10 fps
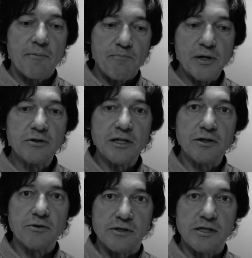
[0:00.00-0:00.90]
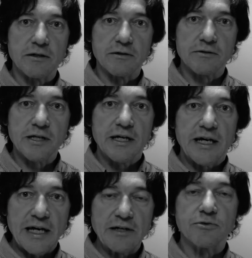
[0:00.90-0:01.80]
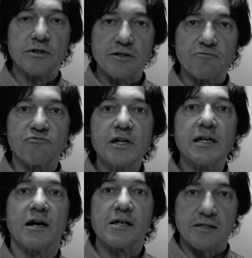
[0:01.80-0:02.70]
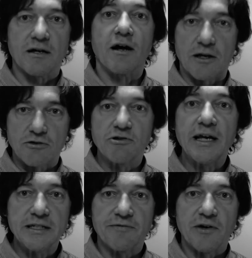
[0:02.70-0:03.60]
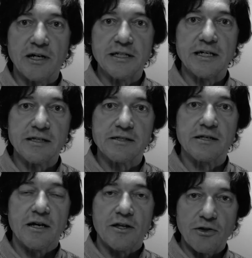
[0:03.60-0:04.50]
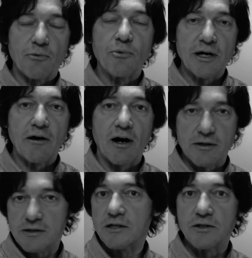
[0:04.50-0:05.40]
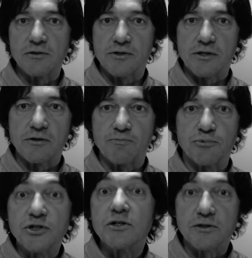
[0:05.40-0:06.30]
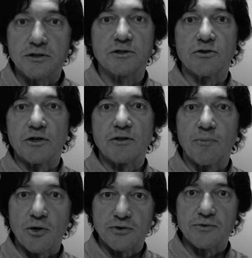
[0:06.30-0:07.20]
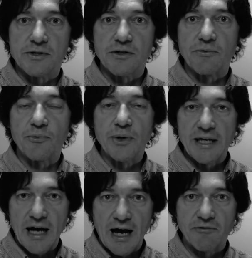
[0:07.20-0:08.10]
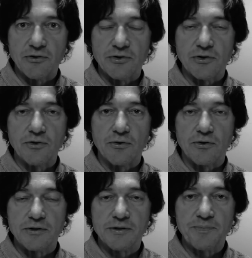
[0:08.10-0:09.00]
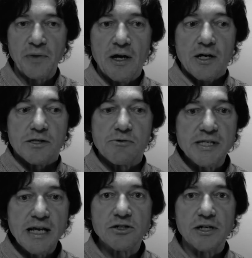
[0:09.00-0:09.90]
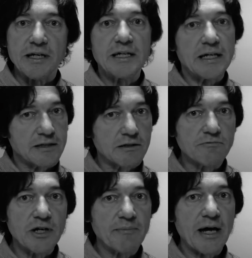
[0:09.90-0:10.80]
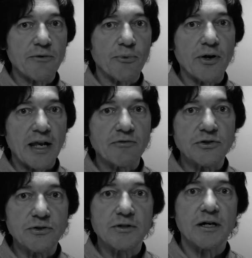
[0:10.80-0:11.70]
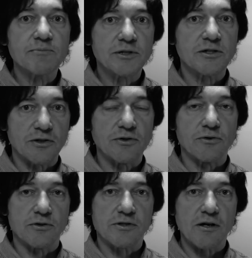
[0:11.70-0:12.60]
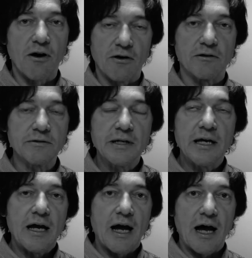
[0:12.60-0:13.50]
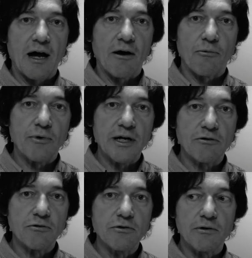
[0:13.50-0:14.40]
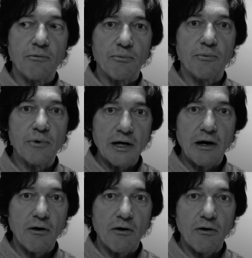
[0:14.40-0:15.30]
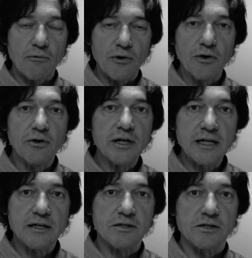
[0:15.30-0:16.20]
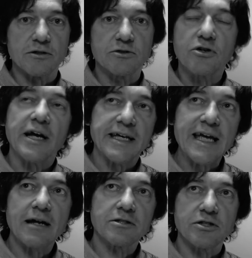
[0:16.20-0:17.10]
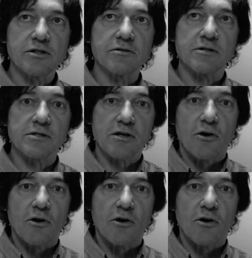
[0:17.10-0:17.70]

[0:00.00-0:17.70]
building your skills in order to realise the kind of creative ideas that we're asking you to produce during the modules that we have on the course. So essentially, it doesn't really matter what level you come to the course on, we're looking to try and get students